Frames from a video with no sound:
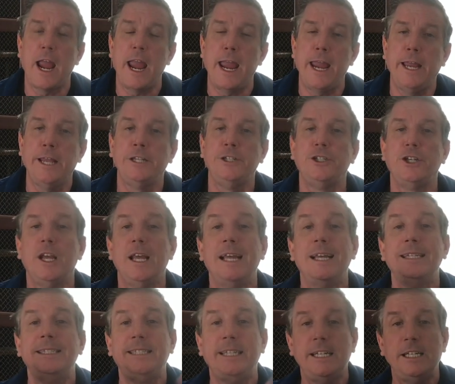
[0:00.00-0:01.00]
age
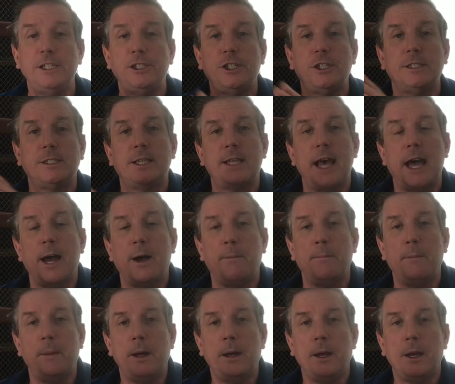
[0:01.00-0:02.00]
teaches
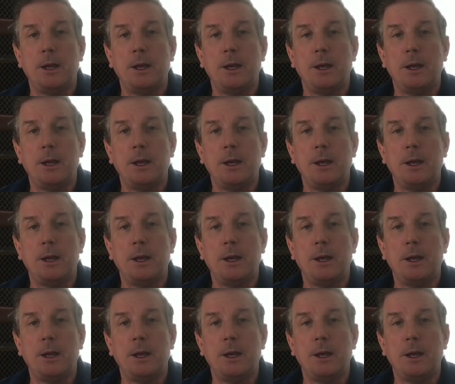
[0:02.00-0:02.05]
them